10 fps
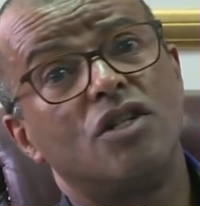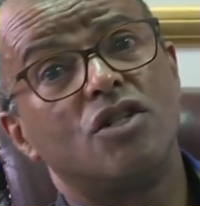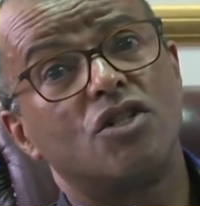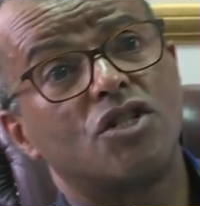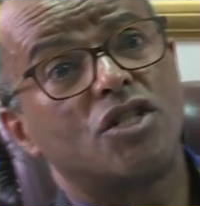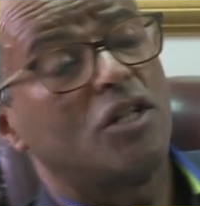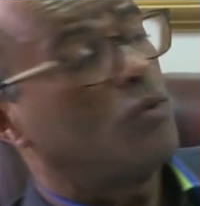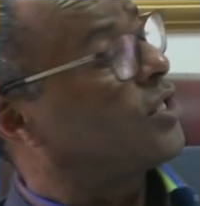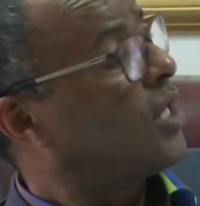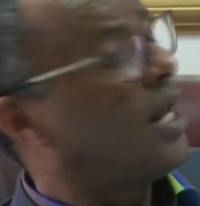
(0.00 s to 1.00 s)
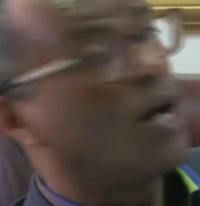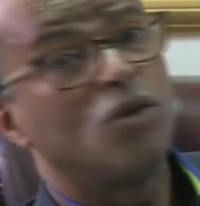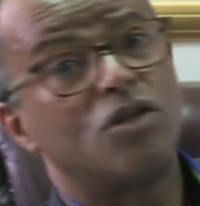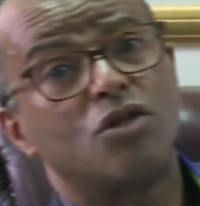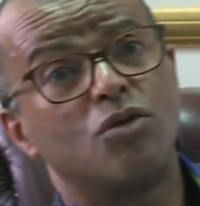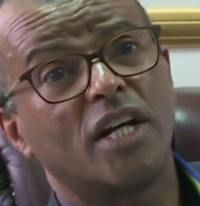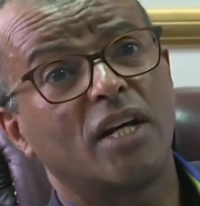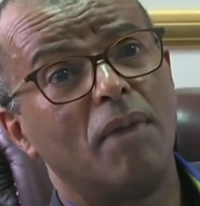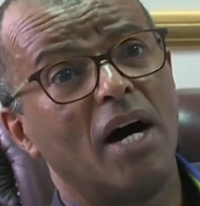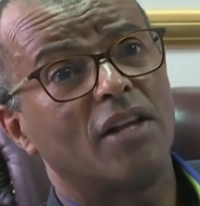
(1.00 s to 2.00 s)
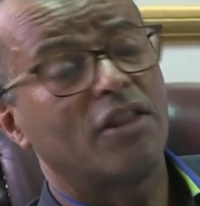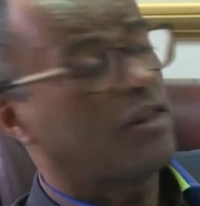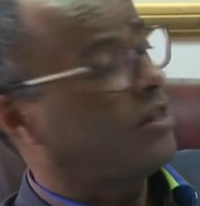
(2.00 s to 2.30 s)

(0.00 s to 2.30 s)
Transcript: She was allowed to take a bath.